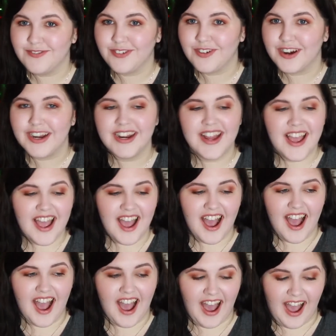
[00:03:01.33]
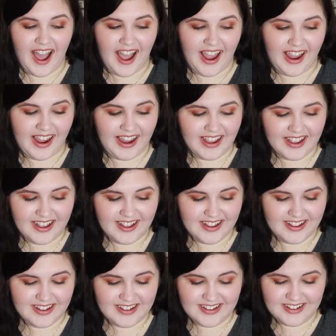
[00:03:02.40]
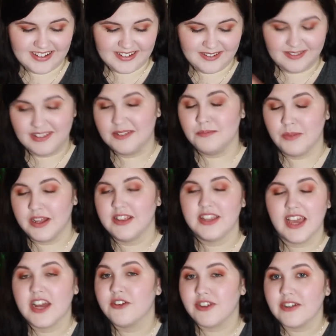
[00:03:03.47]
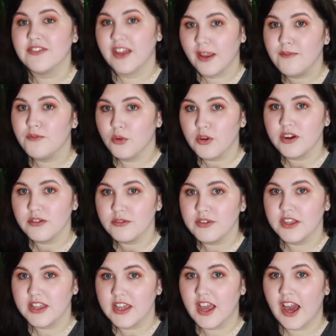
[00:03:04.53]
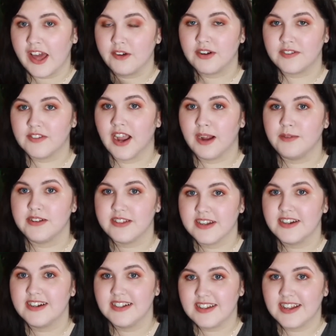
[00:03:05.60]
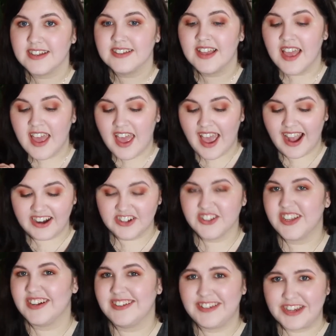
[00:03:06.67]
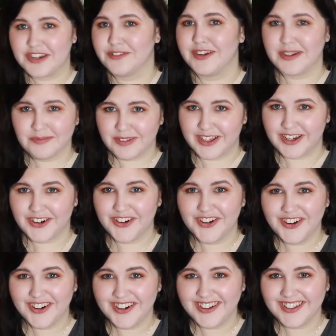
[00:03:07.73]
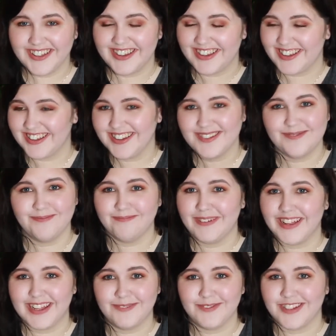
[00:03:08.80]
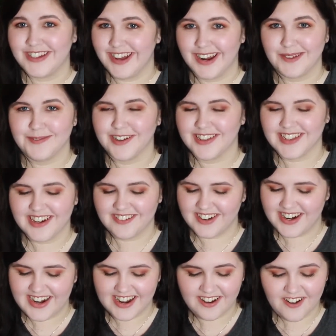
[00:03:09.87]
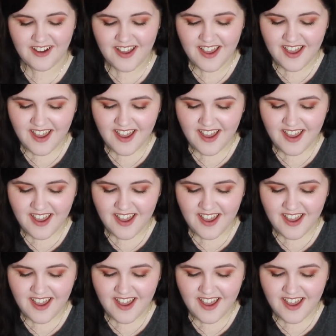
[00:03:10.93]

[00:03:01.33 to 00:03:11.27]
for it. I don't have time for it, really. I don't have time to sit at a desk and just like decorate a planner. Like, my life is not about that right now.